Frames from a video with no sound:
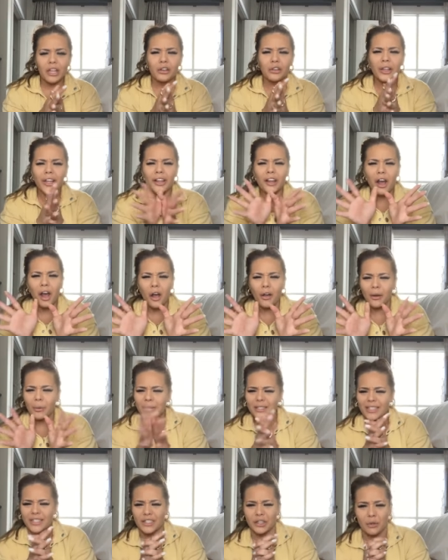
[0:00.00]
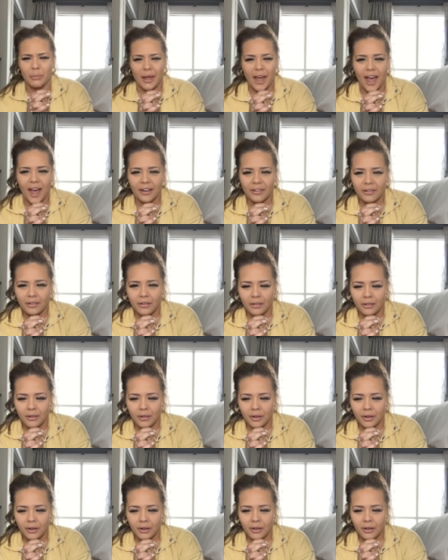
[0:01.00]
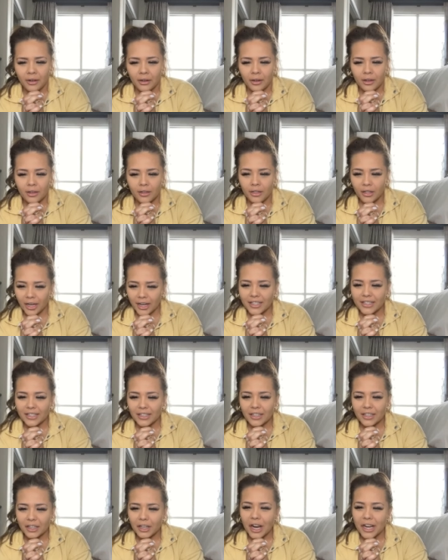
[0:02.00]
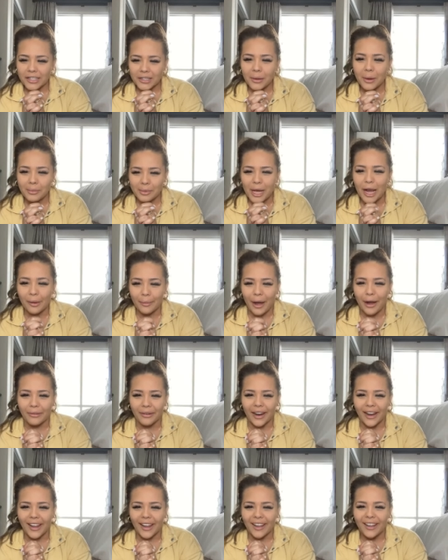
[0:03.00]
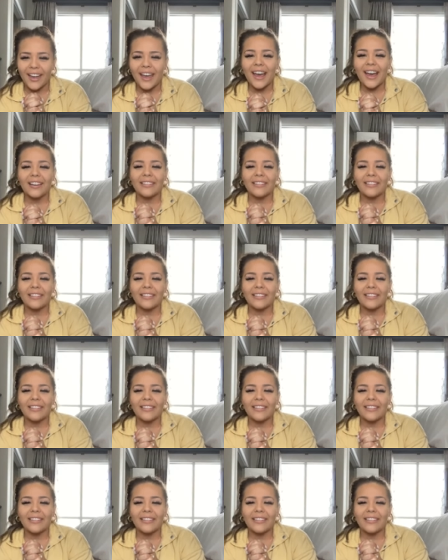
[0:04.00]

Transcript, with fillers: you're like, oh, it wasn't so bad you guys, you guys know what I'm talking about, right?